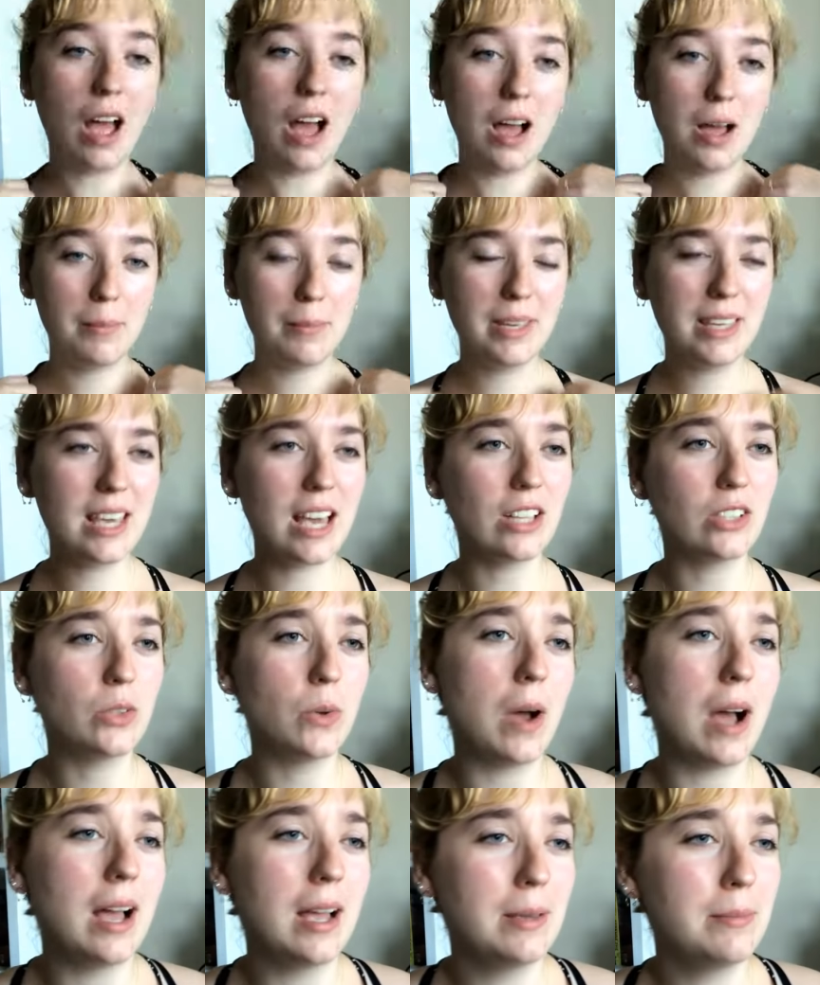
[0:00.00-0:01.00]
But yeah,
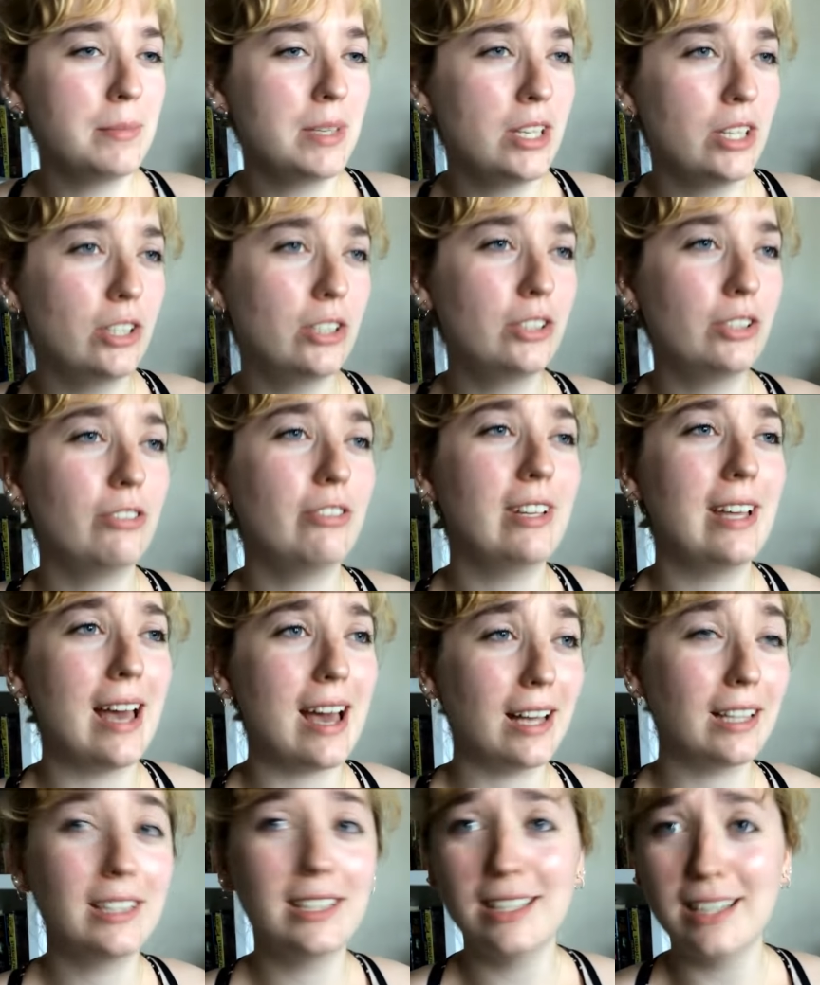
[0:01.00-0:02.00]
so I'm here to
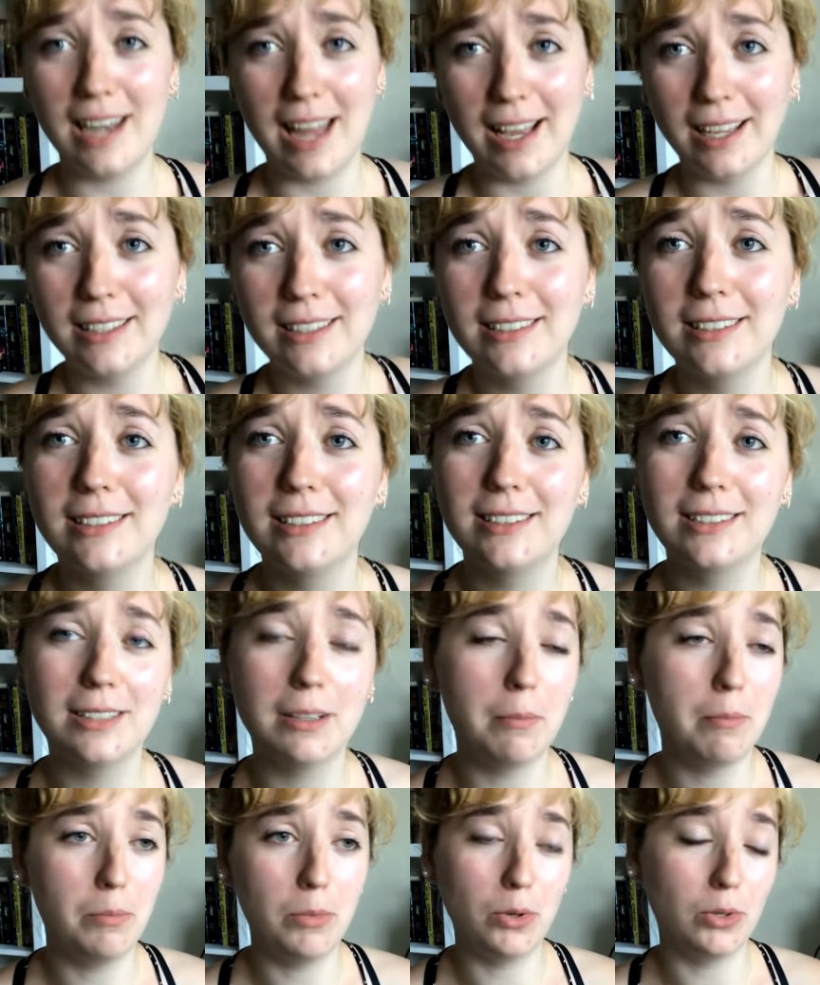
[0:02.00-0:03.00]
react to NEX7's
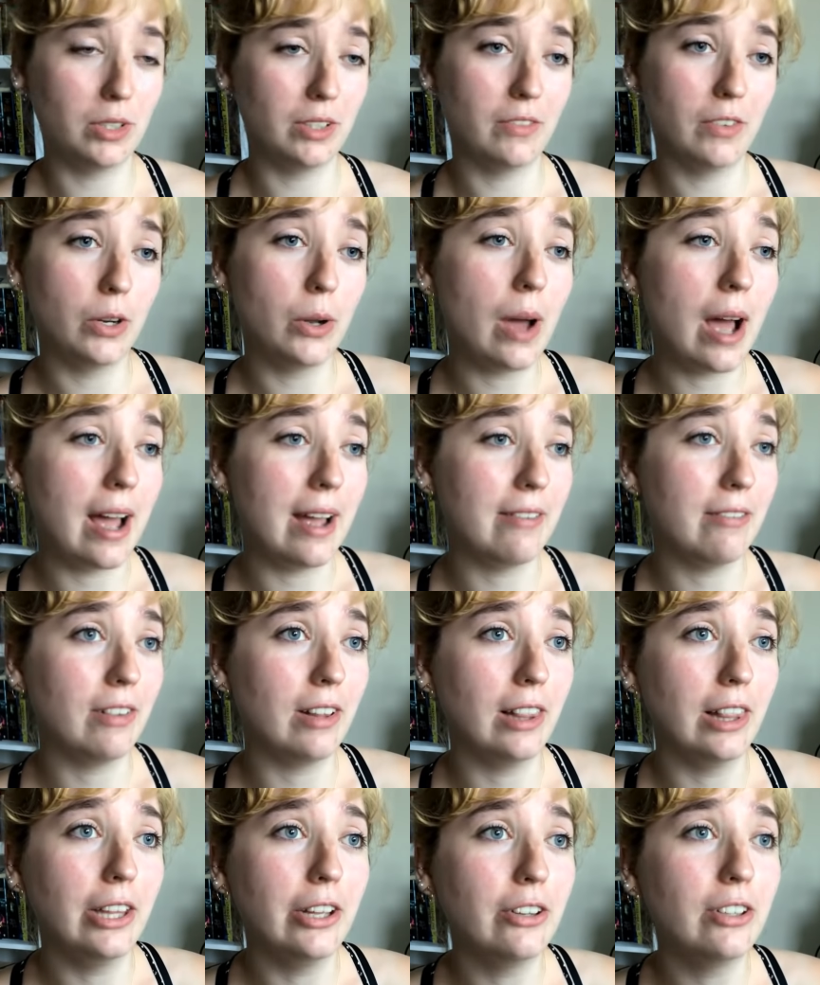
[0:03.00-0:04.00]
music video. I've
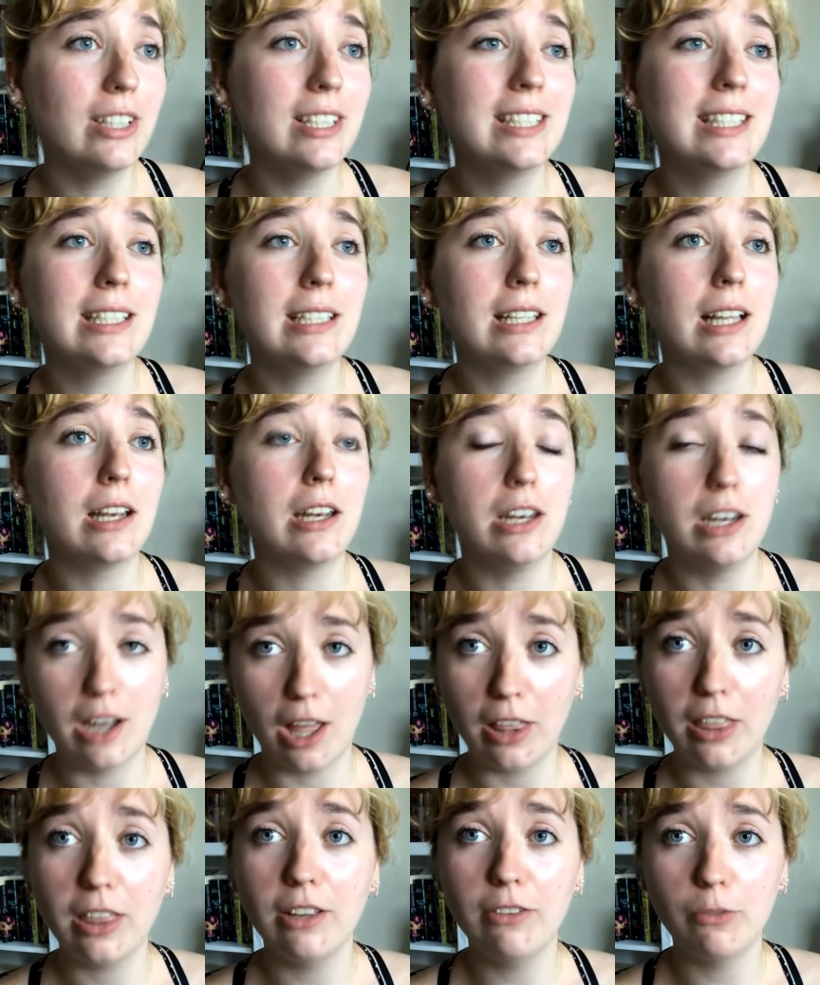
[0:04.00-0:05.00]
literally seen
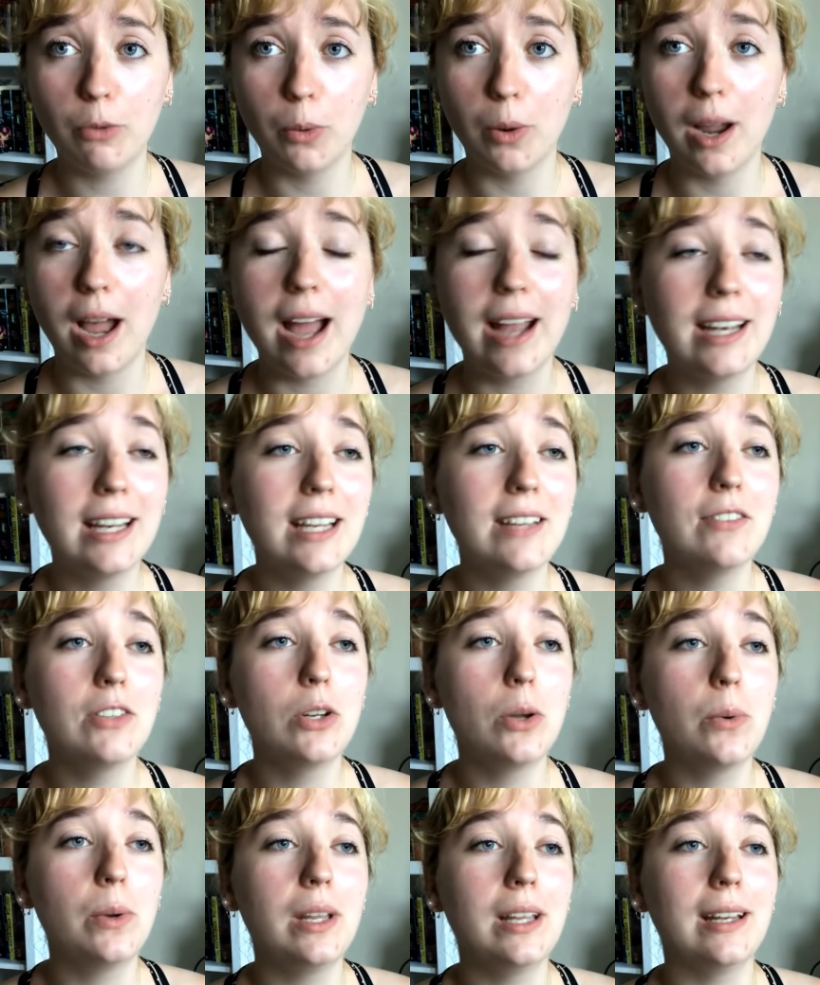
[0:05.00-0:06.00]
nothing for it. I didn't even
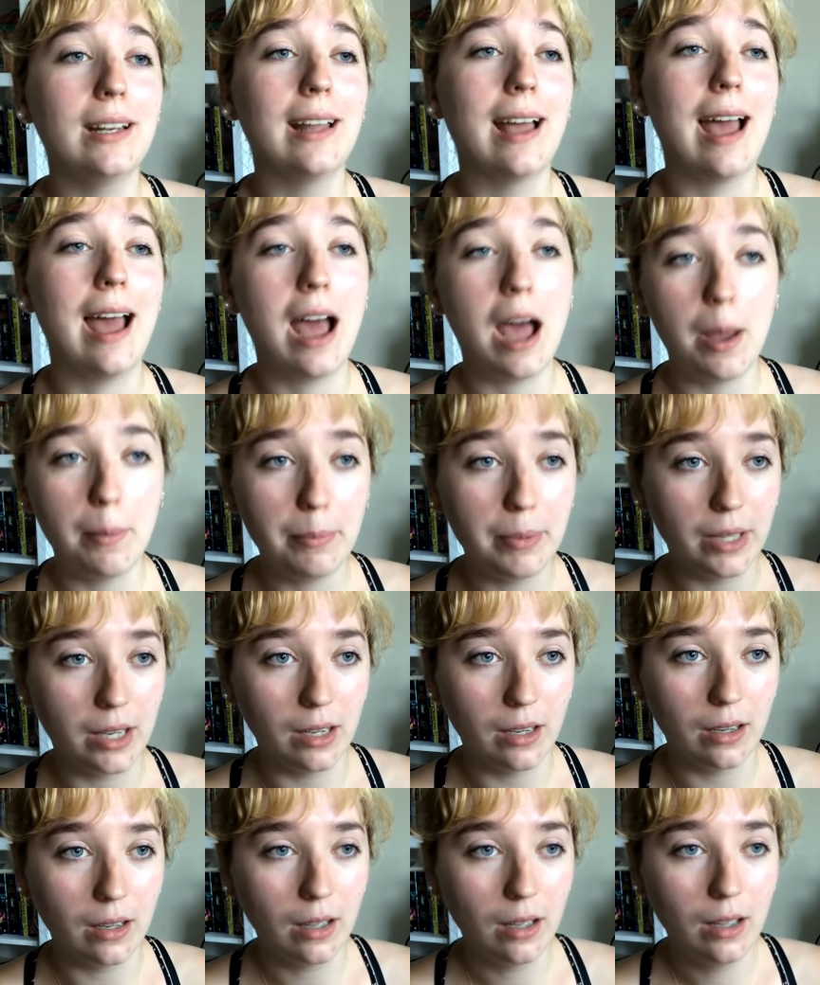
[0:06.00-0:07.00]
know it
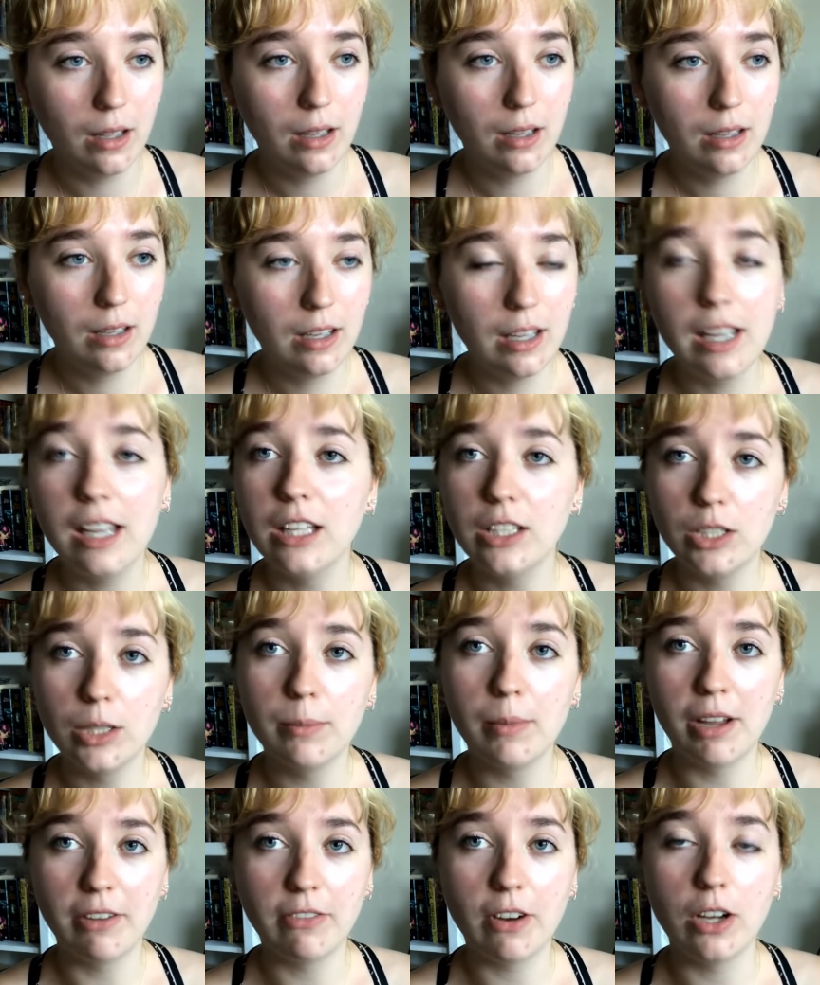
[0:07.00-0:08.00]
happened until
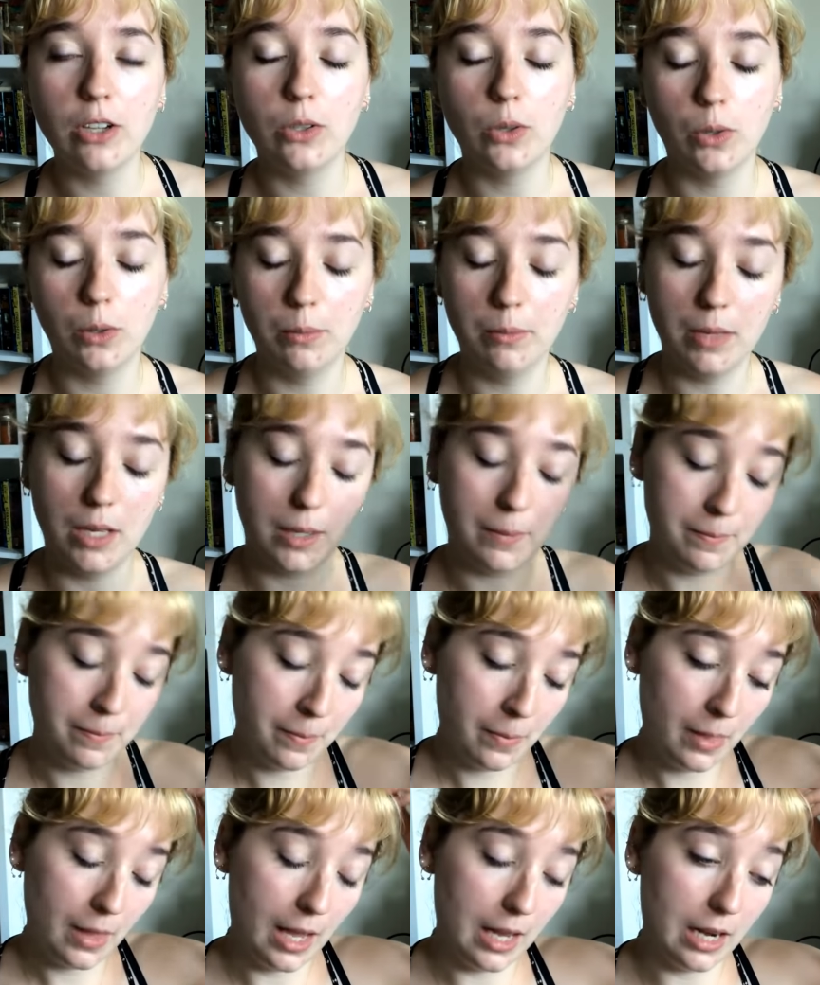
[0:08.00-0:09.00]
my friend told me
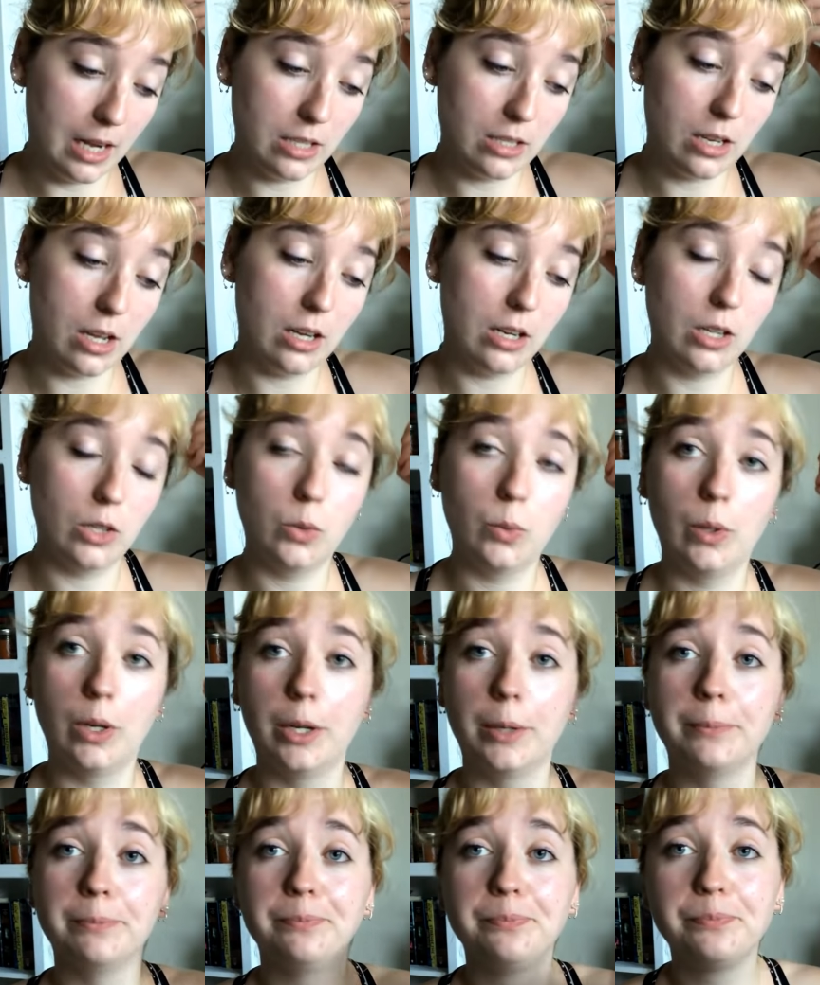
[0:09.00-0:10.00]
and I saw it on
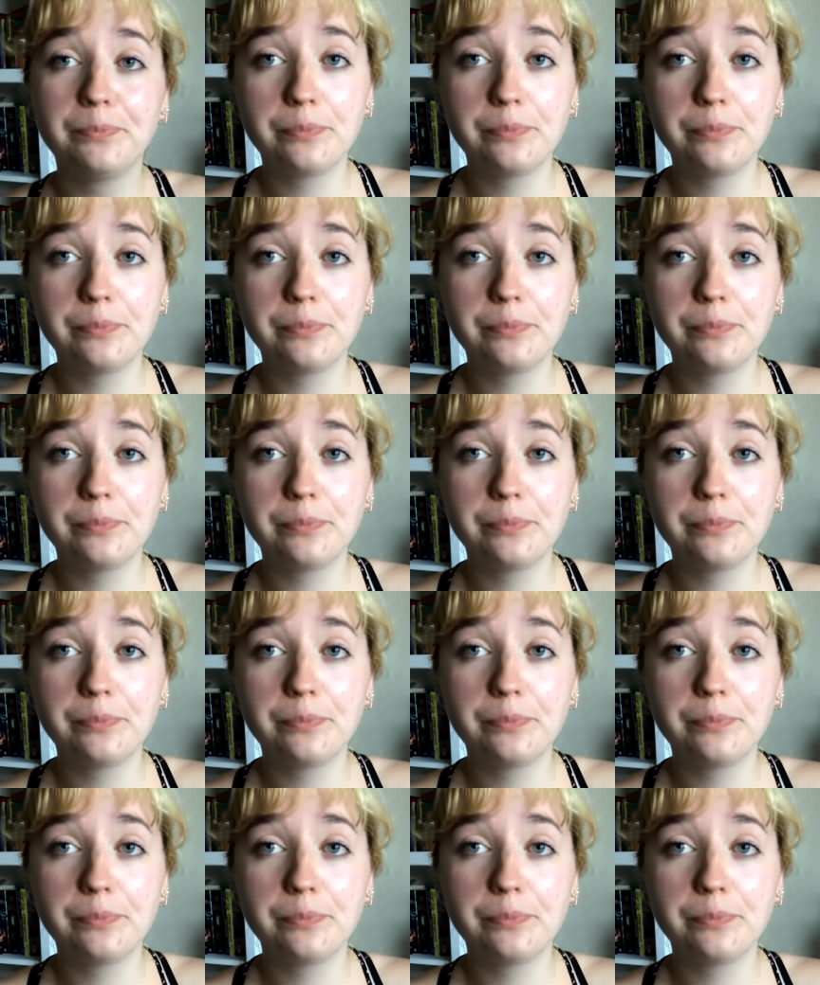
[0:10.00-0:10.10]
Twitter.